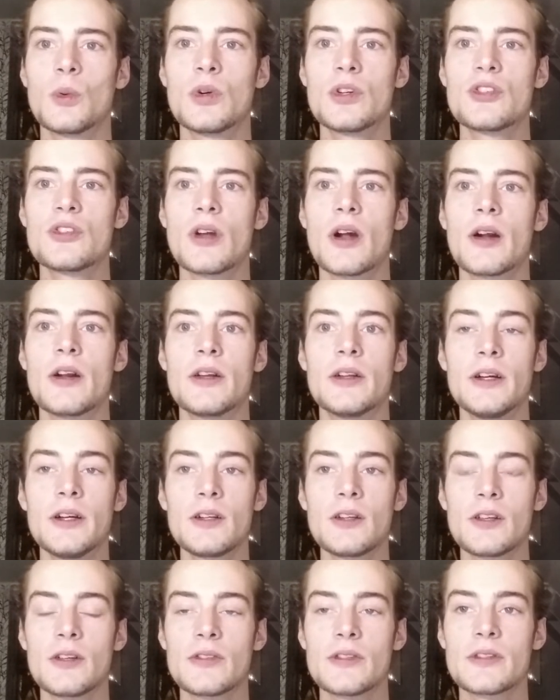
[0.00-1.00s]
which are
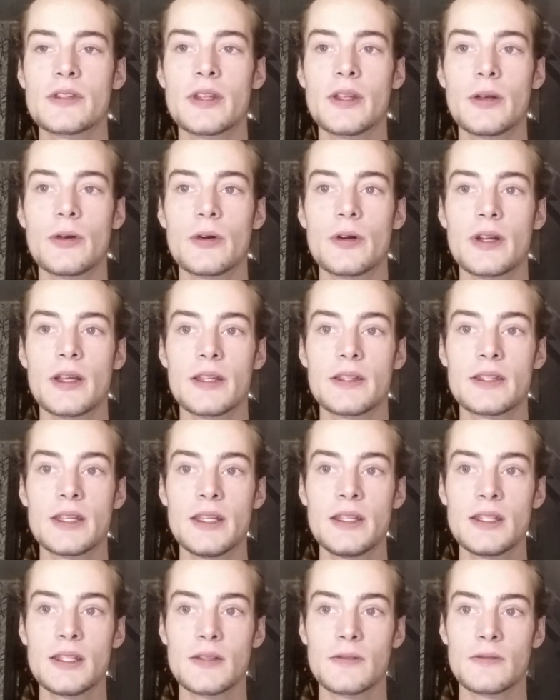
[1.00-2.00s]
not considered
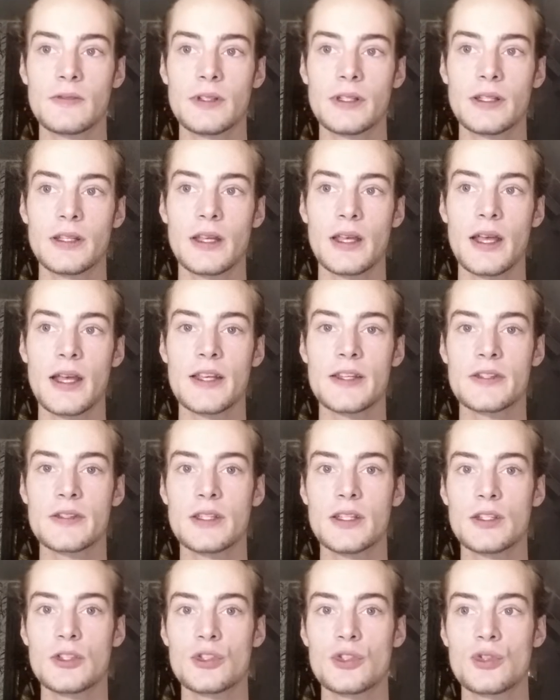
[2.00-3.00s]
attentively as
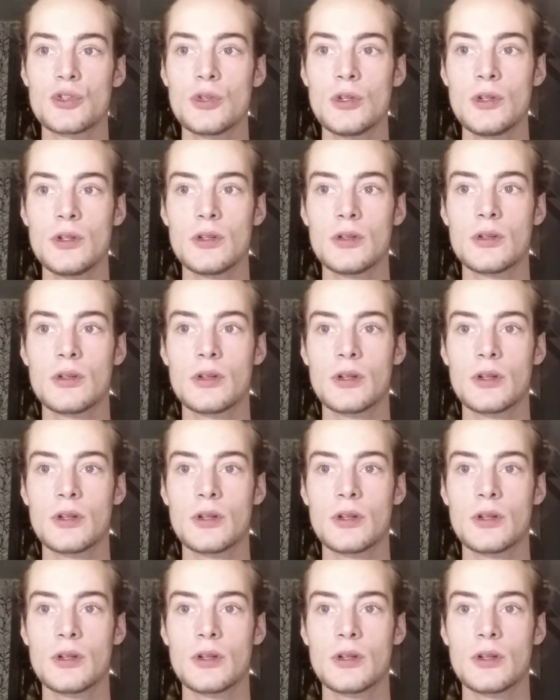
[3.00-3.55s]
they should